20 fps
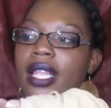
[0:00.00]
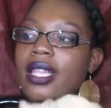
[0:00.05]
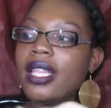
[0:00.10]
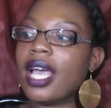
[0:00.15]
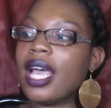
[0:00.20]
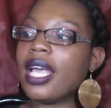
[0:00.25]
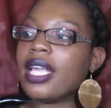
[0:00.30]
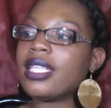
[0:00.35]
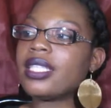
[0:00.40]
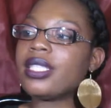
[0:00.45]

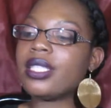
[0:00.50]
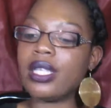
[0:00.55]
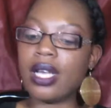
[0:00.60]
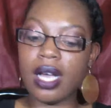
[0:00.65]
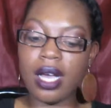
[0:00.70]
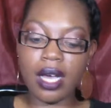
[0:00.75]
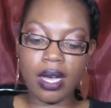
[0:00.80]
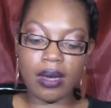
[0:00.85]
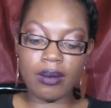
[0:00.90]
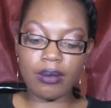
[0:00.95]
that's
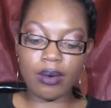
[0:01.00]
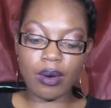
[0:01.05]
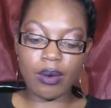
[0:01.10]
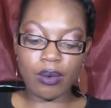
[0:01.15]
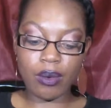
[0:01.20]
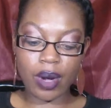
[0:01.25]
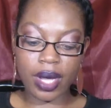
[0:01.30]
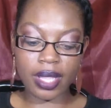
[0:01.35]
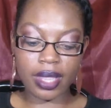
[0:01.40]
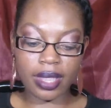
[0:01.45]

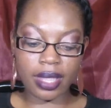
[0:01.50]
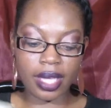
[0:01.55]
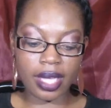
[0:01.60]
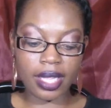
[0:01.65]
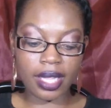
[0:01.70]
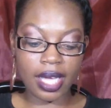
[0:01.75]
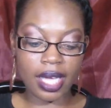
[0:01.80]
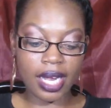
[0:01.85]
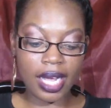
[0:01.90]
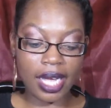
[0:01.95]
one
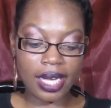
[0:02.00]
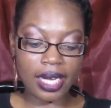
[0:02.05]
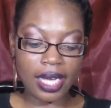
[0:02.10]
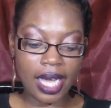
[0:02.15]
thing that I